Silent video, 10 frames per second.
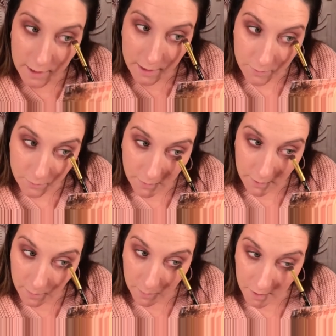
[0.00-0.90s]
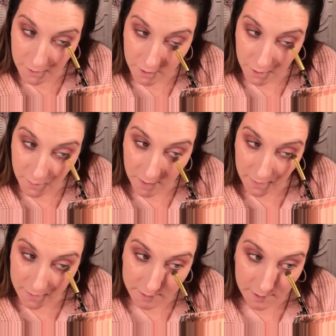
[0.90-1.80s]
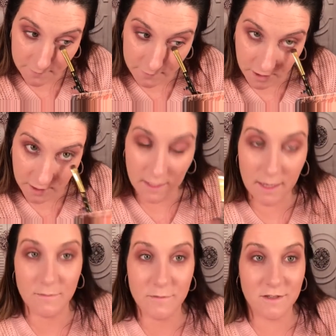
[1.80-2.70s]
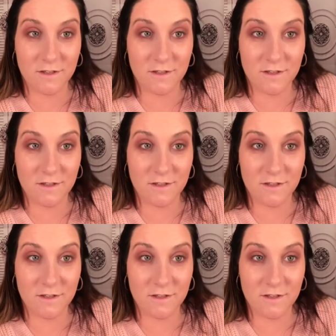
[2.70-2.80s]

I do like eyeshadow palettes to have shade names.